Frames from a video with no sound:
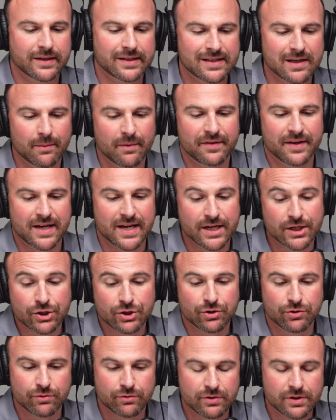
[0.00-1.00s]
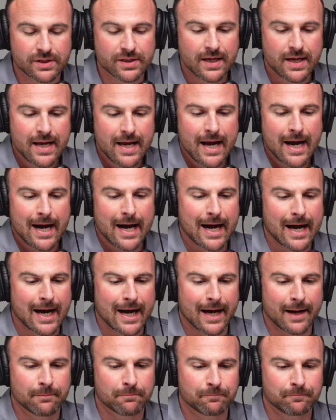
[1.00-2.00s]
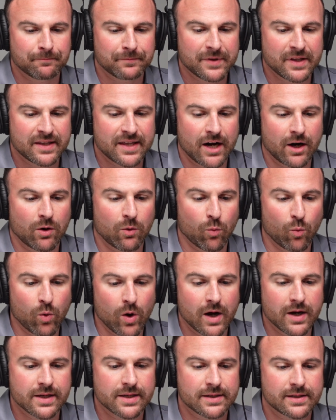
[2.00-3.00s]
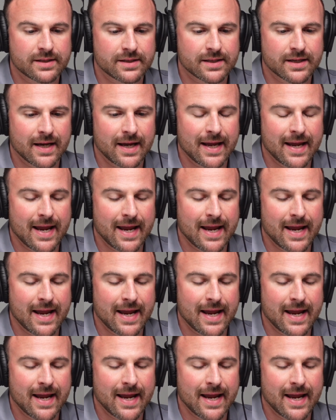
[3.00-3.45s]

some of the issues, there was